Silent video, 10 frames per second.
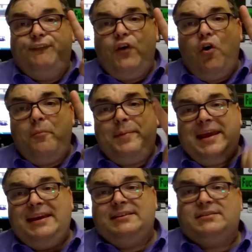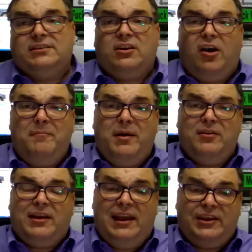Four-piece combo
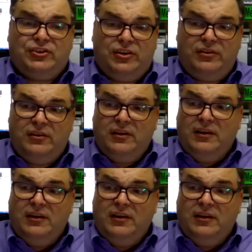collection.